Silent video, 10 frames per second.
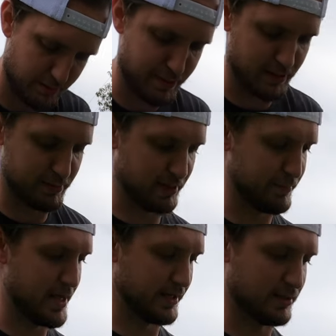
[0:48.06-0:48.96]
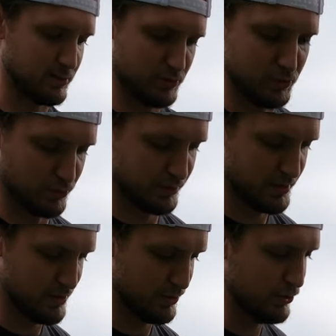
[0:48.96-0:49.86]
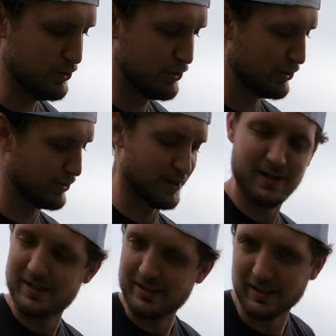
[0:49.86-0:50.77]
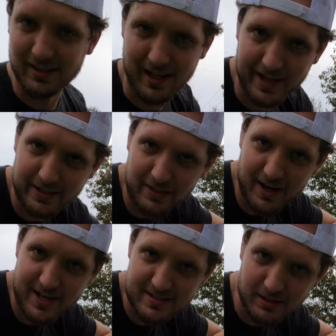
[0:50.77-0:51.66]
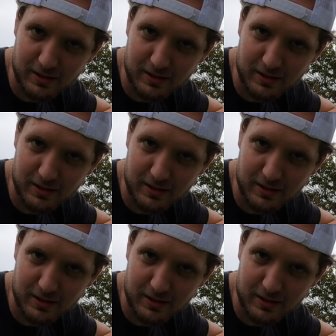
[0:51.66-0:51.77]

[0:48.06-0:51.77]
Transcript: Bang, bang, bang. Ooh, ooh, the liner has a